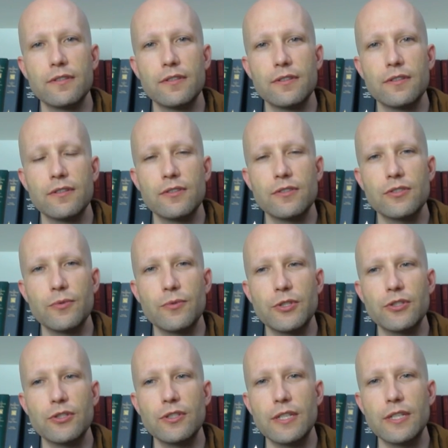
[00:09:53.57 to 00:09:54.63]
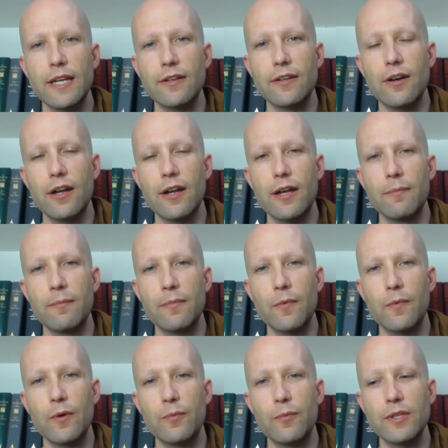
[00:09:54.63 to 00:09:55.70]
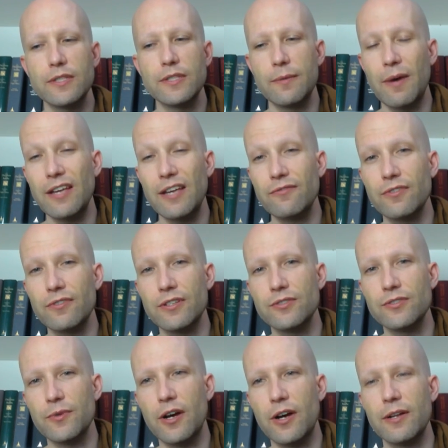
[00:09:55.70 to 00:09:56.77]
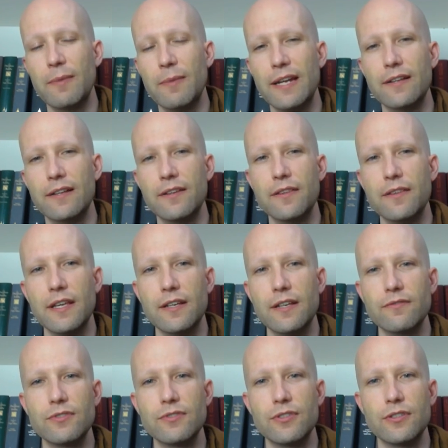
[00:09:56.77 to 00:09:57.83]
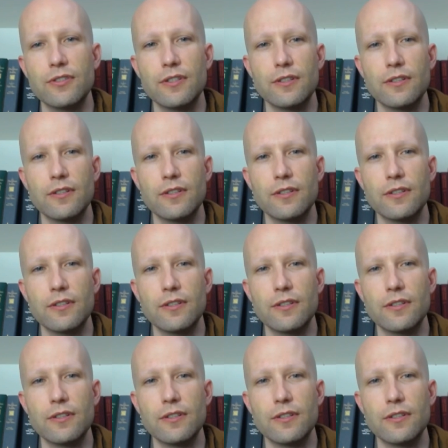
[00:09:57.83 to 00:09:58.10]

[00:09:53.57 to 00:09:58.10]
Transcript: So we shouldn't get caught up. When we say mindfulness, we automatically think of a certain